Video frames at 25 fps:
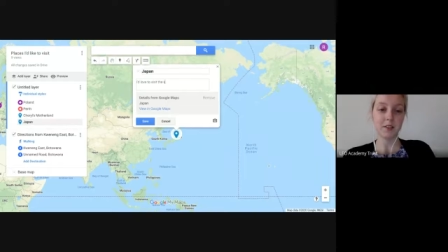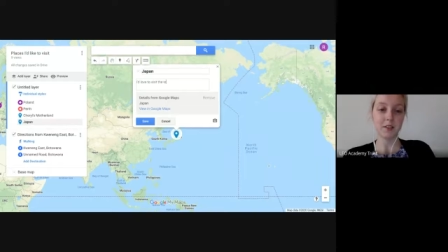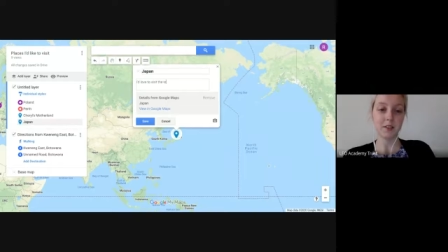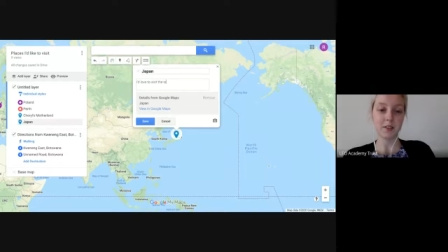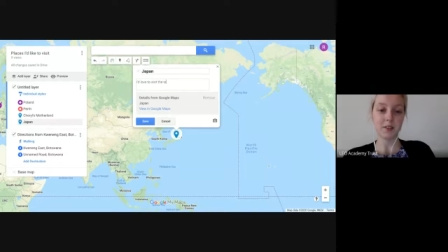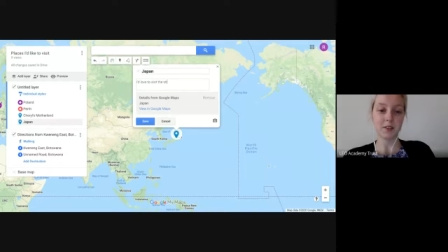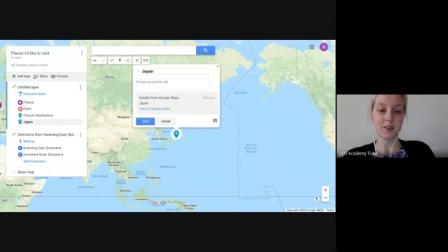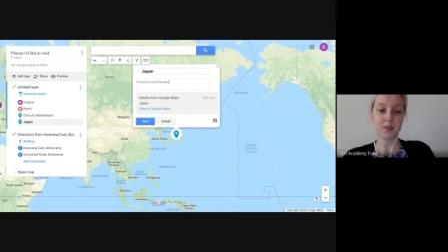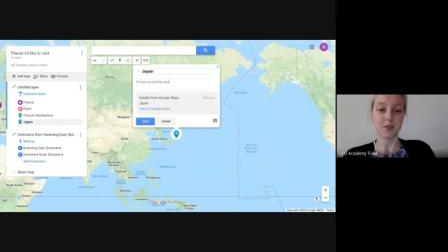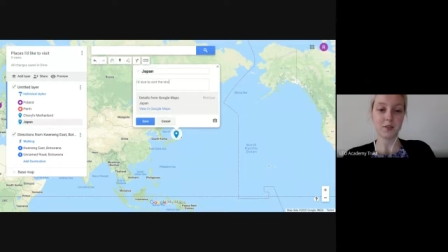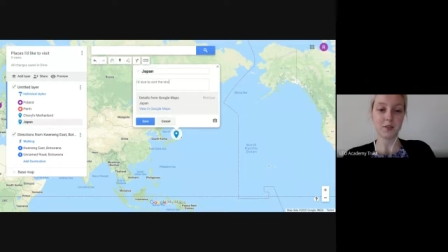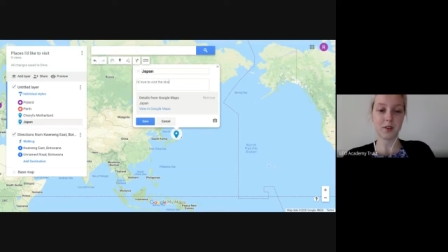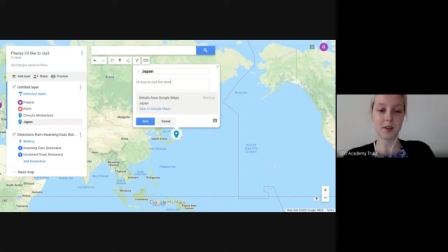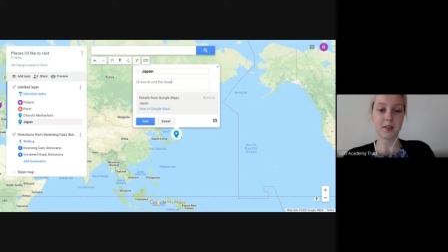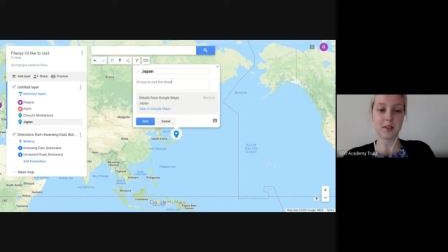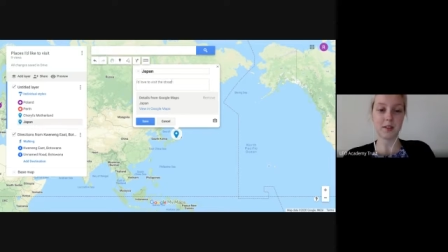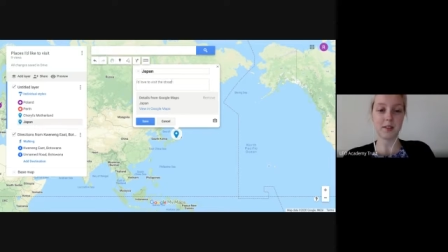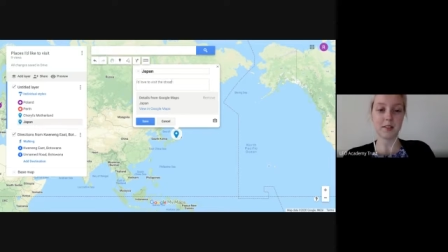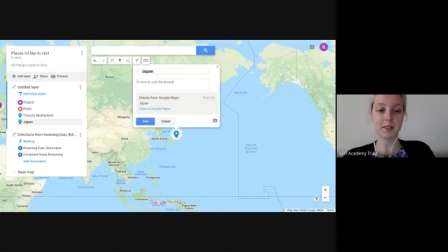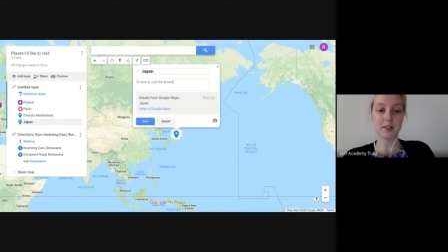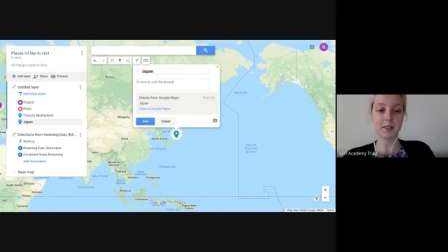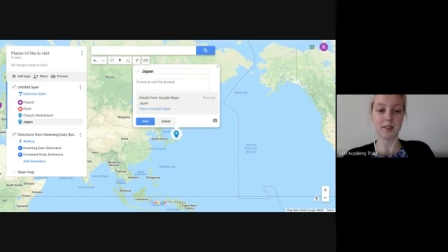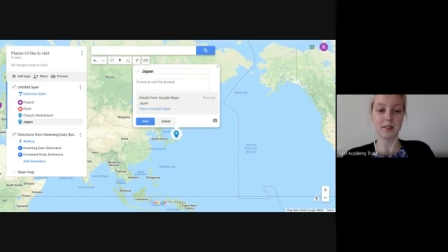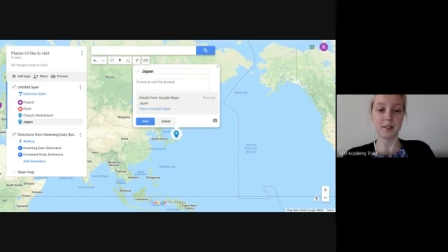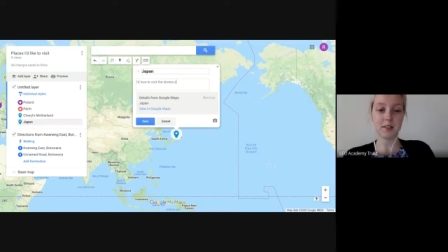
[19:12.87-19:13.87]
the
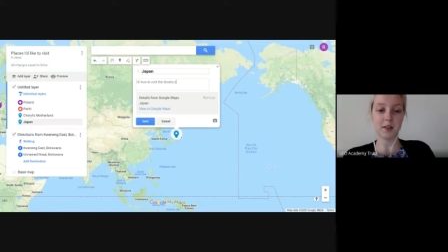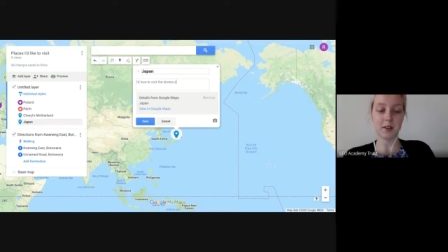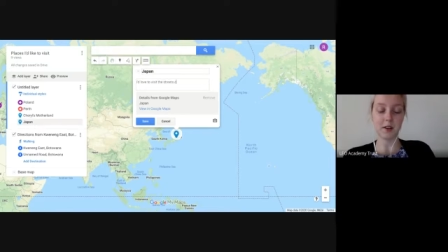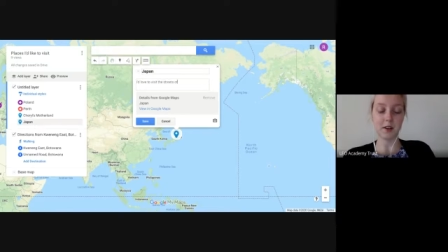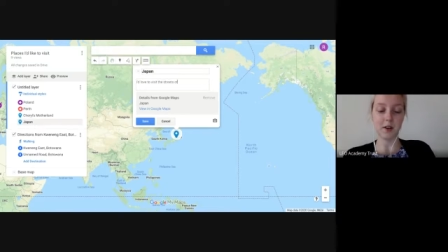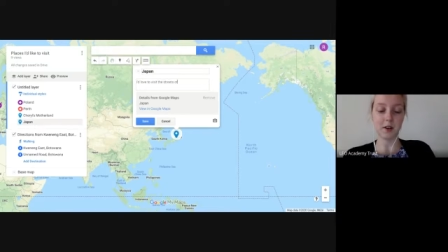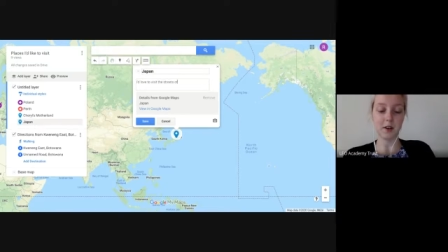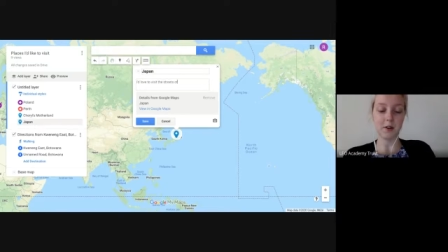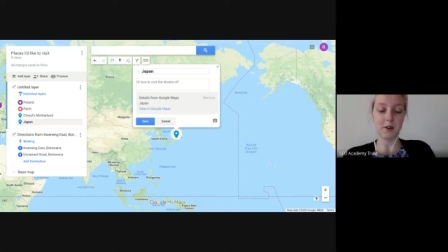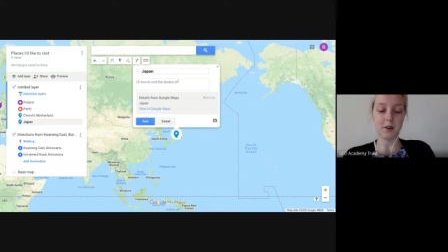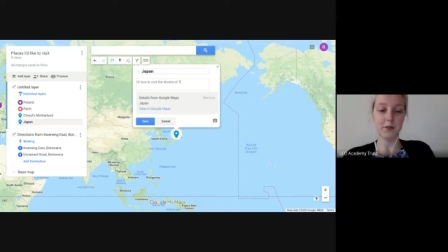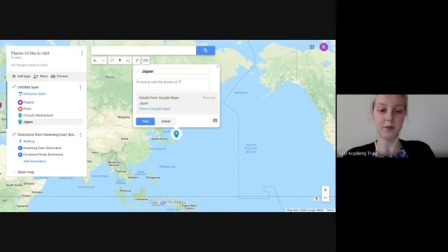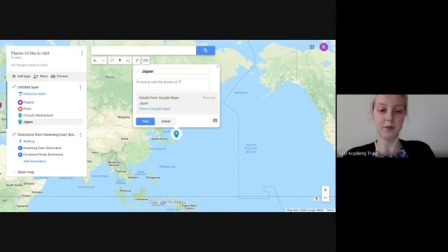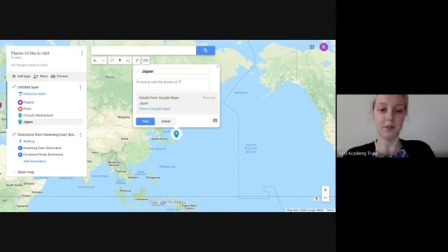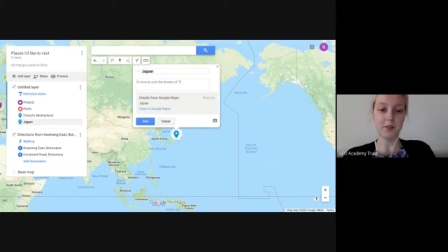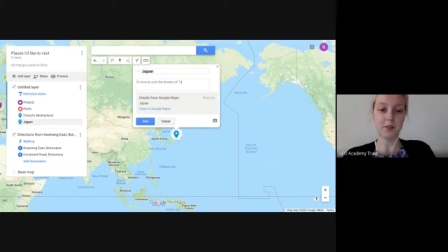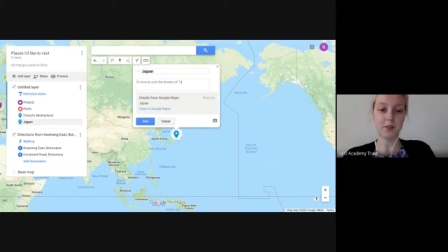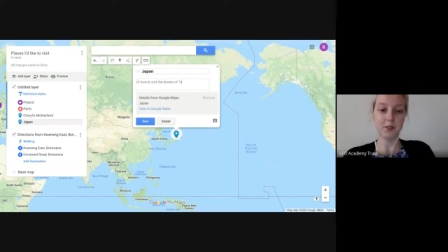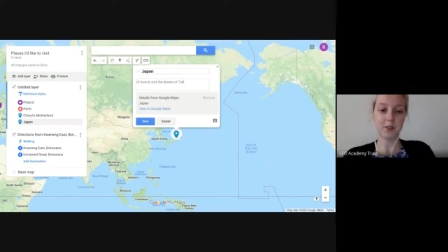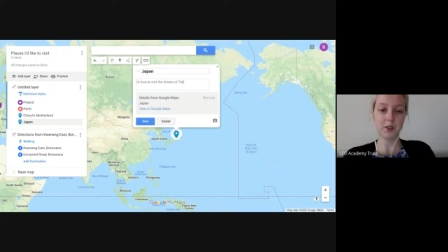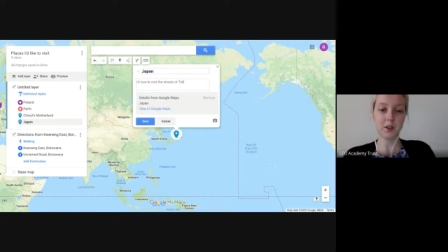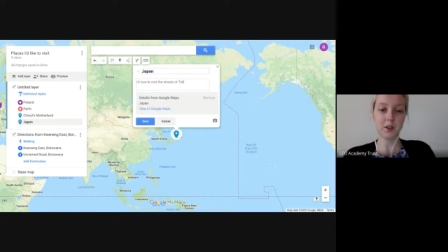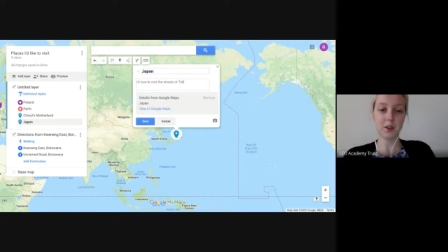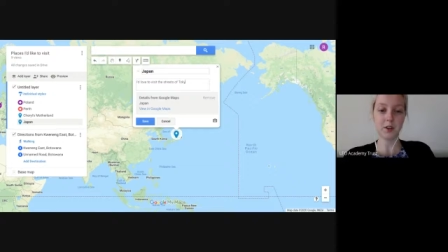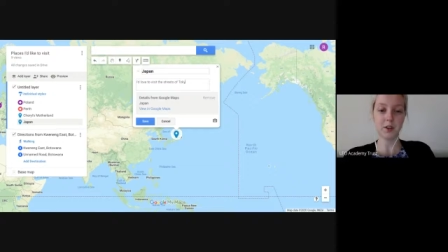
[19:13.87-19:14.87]
streets of
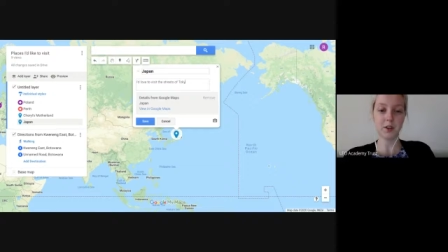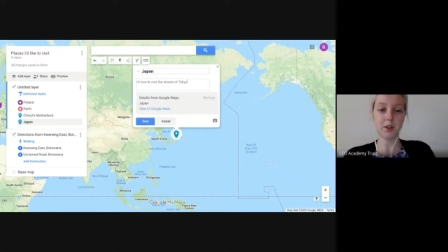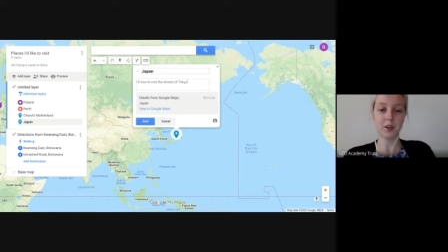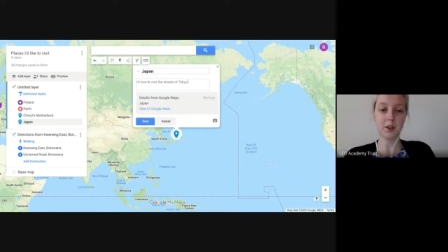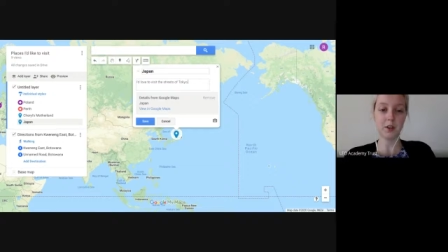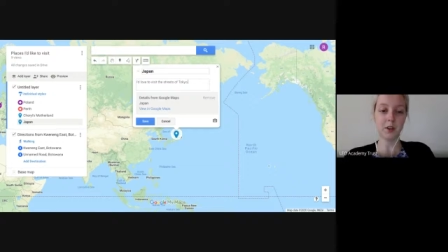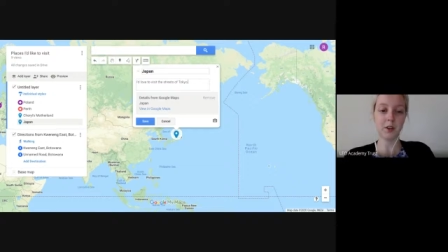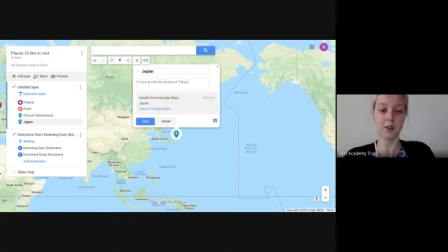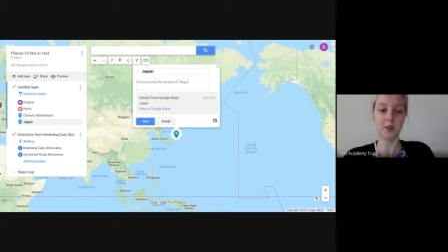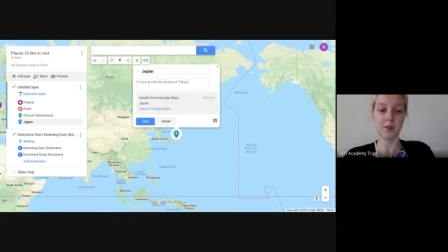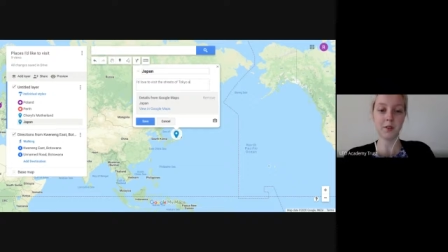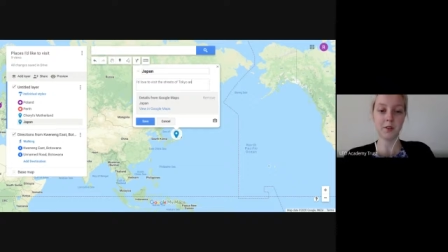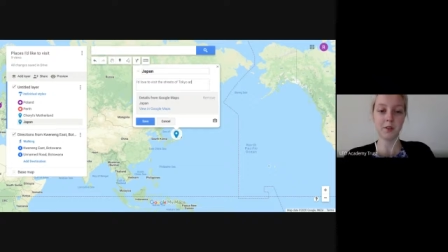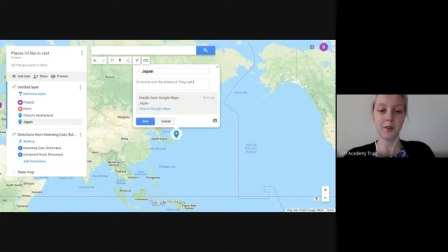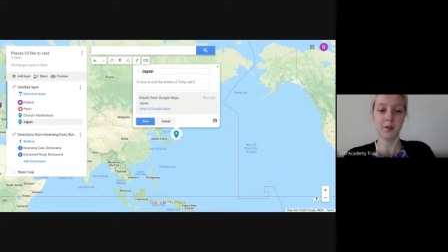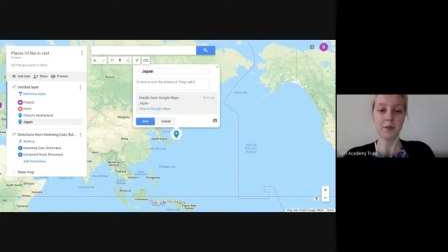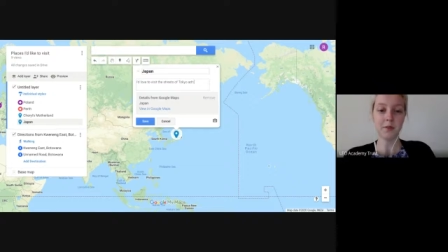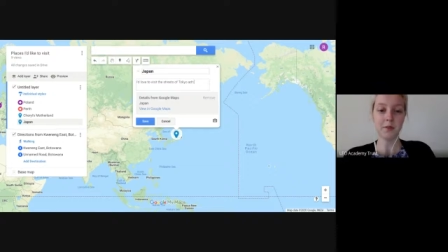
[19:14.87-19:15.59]
Tokyo